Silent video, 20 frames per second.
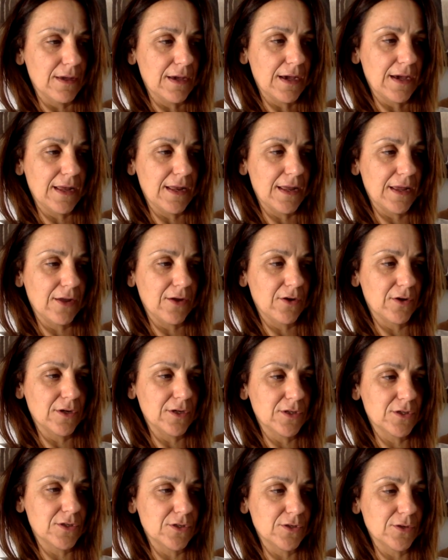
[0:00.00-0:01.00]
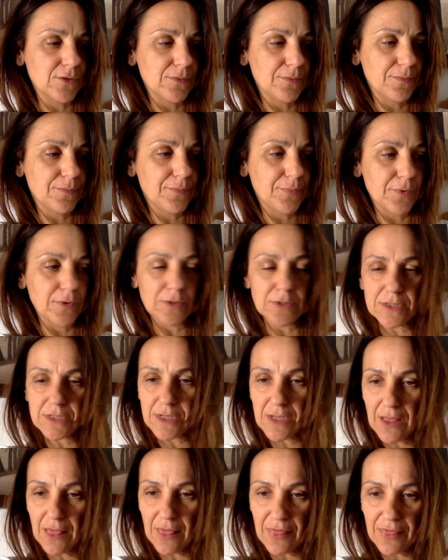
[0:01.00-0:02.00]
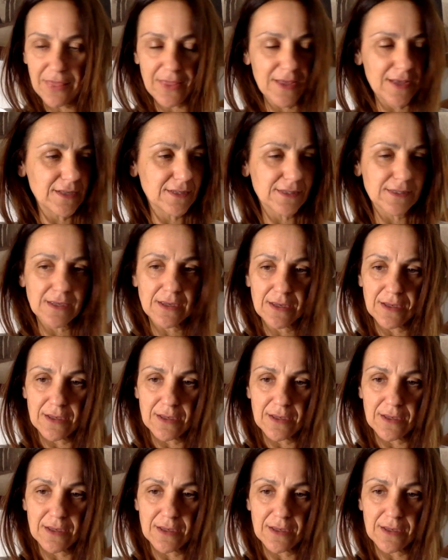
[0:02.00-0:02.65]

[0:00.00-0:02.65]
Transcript: And I'm going to put this,